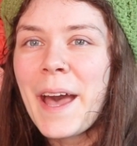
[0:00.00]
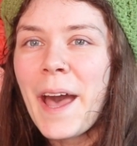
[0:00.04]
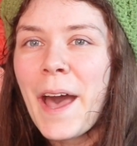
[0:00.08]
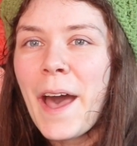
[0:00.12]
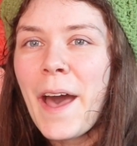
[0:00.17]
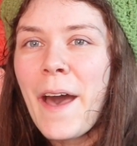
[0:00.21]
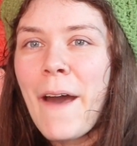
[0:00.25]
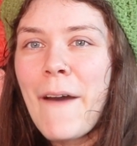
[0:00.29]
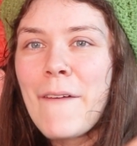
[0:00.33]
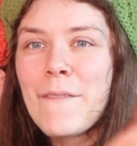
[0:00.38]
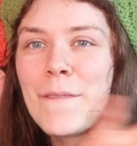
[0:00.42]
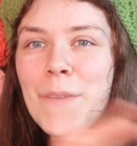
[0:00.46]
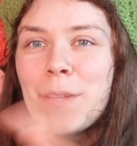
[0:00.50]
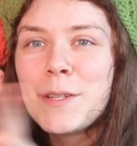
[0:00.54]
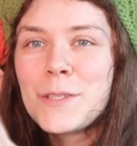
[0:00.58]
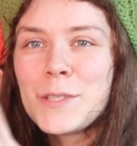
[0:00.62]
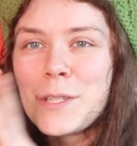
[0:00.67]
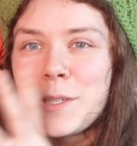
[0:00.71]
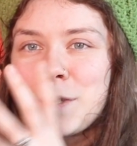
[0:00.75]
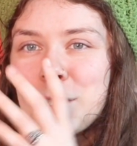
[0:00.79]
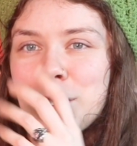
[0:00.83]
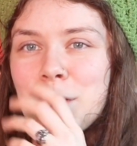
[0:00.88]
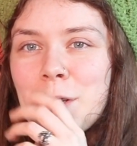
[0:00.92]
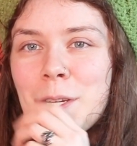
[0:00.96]
of
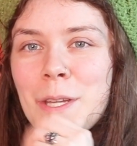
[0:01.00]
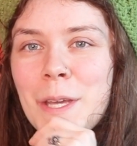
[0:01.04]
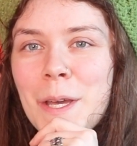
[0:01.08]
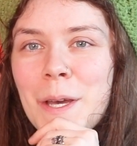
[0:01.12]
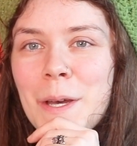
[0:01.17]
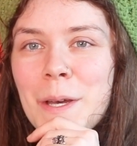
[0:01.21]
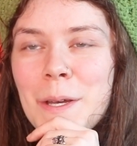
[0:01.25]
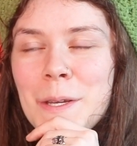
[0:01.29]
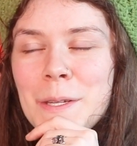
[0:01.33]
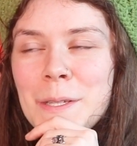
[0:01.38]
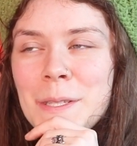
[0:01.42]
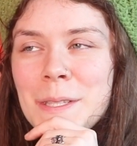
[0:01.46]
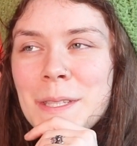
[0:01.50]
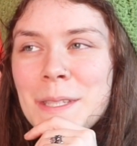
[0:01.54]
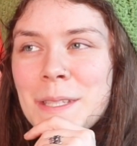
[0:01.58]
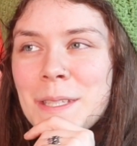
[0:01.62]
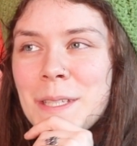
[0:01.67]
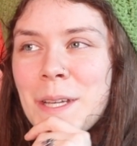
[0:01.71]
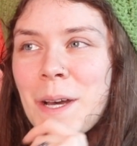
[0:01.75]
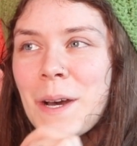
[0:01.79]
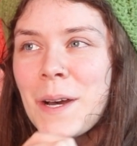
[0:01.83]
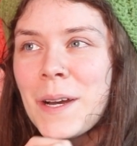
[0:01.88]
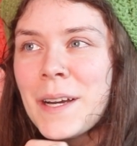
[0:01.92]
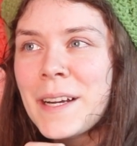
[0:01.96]
just chenille's
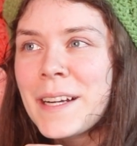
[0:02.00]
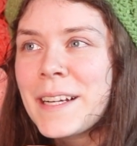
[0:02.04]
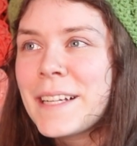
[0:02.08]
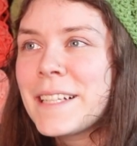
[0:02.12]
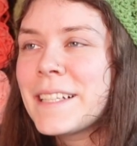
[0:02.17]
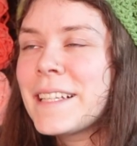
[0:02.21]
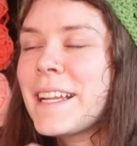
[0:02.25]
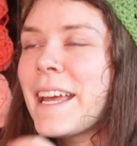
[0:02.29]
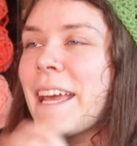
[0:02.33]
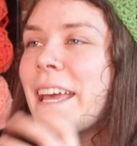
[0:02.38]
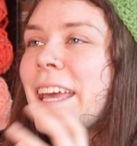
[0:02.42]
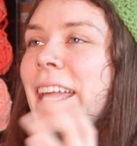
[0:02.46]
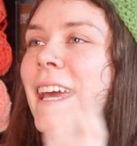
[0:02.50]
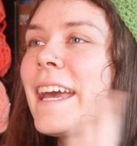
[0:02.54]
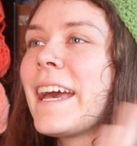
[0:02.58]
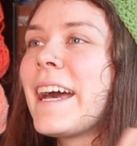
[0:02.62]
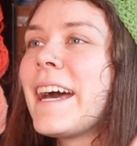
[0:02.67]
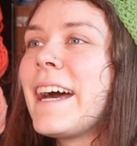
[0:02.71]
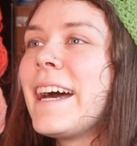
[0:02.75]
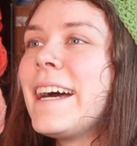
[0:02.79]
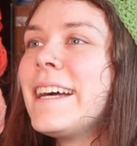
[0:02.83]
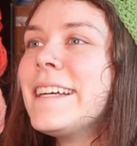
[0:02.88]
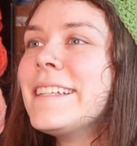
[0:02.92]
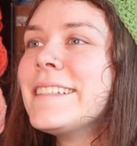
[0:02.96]
yarn
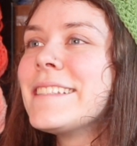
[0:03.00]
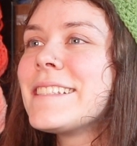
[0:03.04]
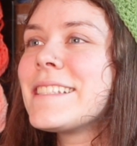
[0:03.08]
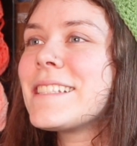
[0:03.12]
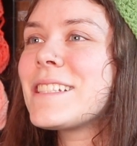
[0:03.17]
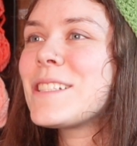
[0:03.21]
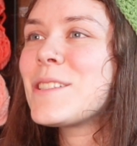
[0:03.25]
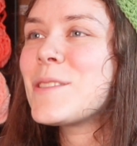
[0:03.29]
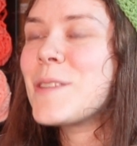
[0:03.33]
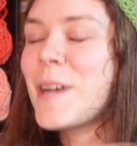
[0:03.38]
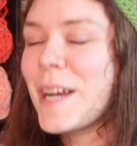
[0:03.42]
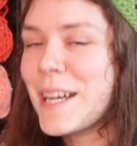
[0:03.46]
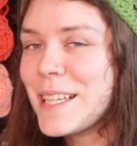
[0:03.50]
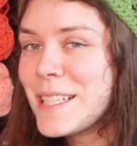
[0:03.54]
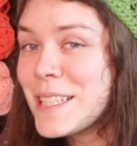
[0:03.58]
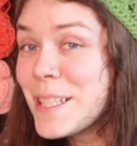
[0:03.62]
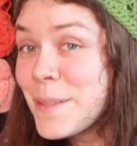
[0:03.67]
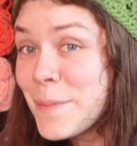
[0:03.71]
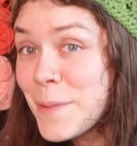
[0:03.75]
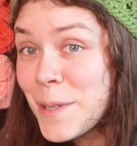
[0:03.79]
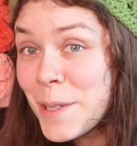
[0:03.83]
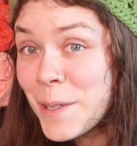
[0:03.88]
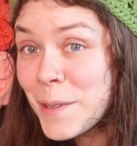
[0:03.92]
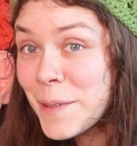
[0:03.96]
and try
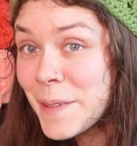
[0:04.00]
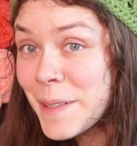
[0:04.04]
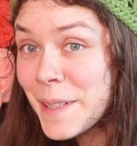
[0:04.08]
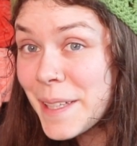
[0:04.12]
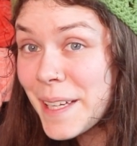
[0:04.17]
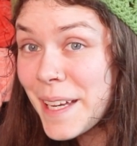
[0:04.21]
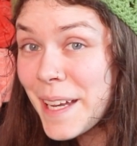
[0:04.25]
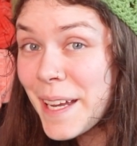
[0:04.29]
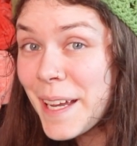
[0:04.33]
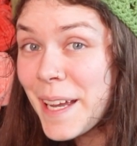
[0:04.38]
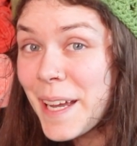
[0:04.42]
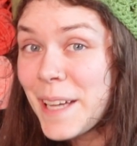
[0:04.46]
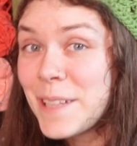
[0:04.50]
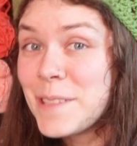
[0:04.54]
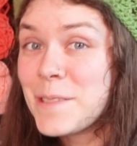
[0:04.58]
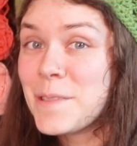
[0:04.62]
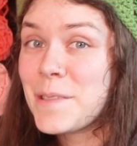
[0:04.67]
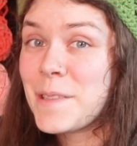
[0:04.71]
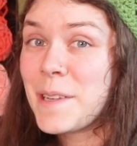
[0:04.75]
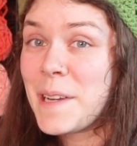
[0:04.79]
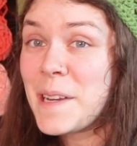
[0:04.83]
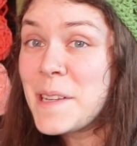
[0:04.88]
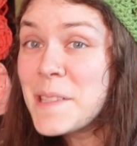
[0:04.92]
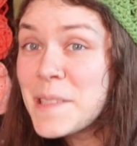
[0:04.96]
some acrylic and
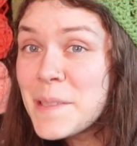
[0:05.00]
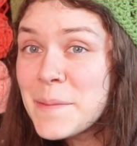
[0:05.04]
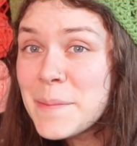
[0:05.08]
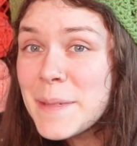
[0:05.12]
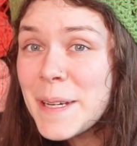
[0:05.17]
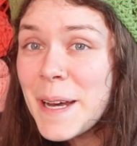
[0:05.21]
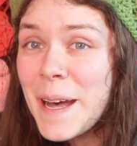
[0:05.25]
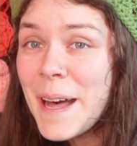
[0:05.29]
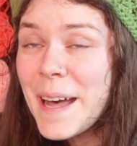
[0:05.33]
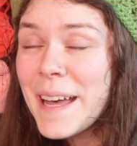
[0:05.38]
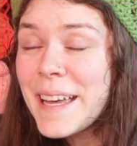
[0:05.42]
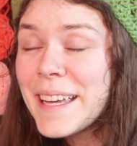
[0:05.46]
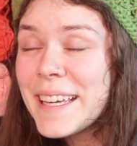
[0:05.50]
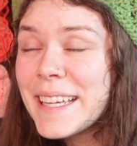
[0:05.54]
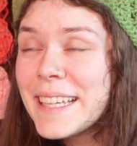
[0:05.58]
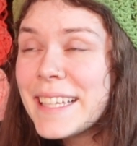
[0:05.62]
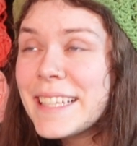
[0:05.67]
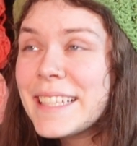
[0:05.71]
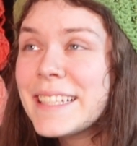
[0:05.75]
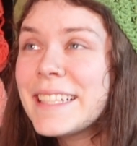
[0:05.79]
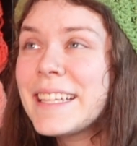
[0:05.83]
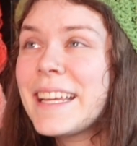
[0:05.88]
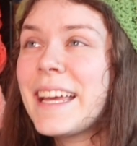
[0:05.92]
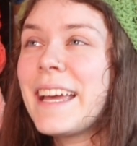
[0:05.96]
try some
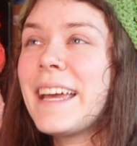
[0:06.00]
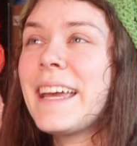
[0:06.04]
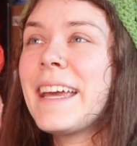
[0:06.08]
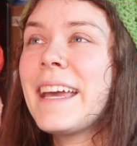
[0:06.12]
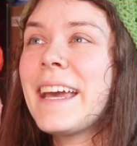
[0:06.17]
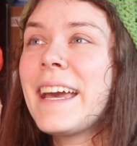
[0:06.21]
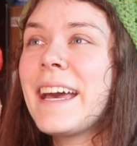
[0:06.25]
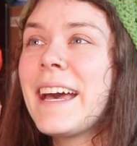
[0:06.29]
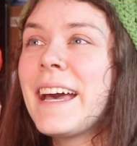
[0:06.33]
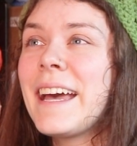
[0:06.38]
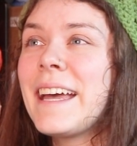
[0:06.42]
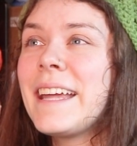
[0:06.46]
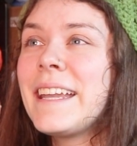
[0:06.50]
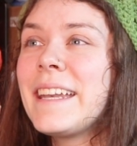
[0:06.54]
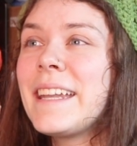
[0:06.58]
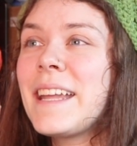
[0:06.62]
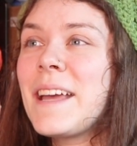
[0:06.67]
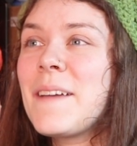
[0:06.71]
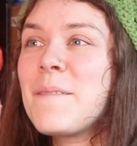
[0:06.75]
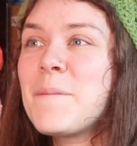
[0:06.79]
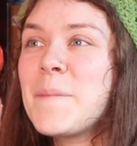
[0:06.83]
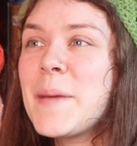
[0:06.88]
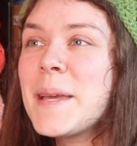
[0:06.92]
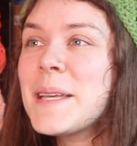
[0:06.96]
cotton
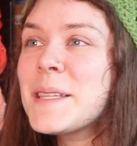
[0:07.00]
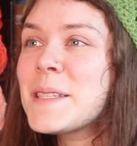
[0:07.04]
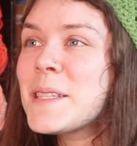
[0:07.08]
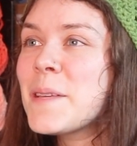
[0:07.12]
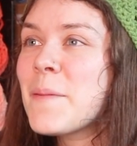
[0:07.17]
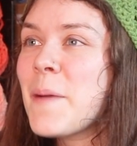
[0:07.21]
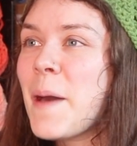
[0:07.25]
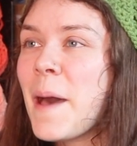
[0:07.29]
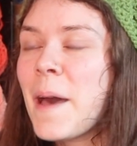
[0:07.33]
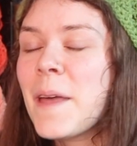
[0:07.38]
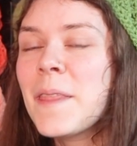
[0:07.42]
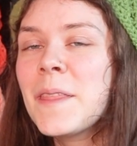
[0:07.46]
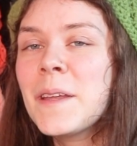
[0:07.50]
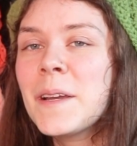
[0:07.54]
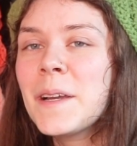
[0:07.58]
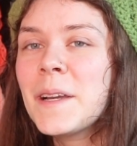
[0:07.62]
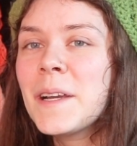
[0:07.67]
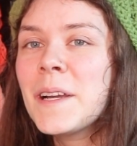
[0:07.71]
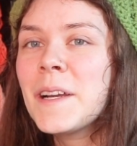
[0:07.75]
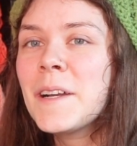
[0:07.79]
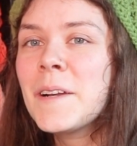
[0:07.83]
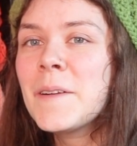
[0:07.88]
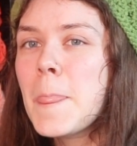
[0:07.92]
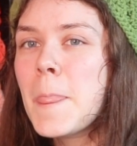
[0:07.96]
and make some
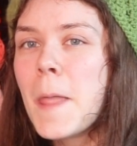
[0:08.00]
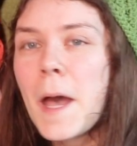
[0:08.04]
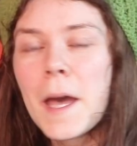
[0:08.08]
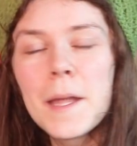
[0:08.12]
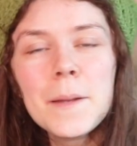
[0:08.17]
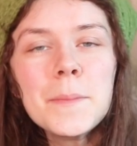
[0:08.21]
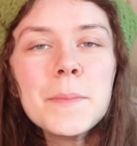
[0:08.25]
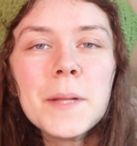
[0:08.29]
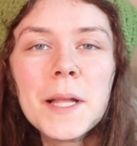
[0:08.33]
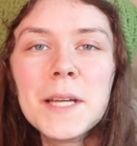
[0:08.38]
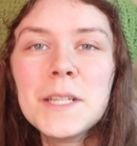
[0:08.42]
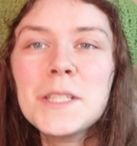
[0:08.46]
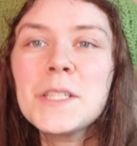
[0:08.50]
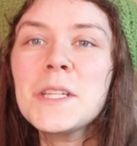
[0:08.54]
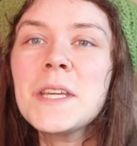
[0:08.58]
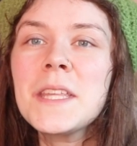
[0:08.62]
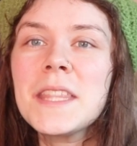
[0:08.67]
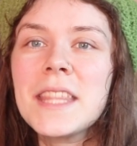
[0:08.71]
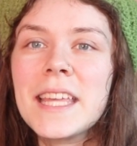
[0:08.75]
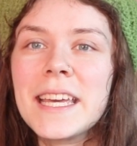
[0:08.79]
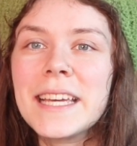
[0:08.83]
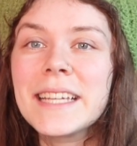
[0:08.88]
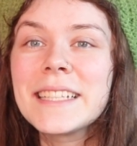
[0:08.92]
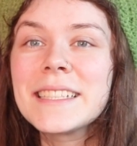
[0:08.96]
other non-plushy
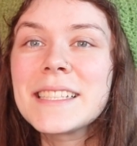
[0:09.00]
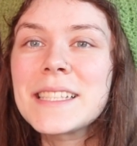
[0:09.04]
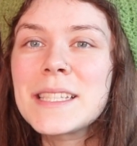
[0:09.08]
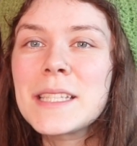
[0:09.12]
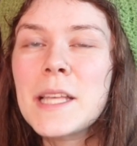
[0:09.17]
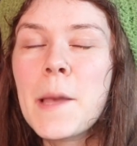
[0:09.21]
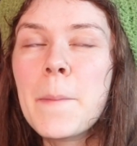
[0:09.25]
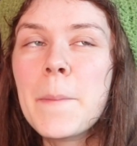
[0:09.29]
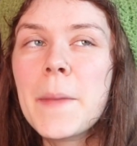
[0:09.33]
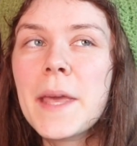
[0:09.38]
things,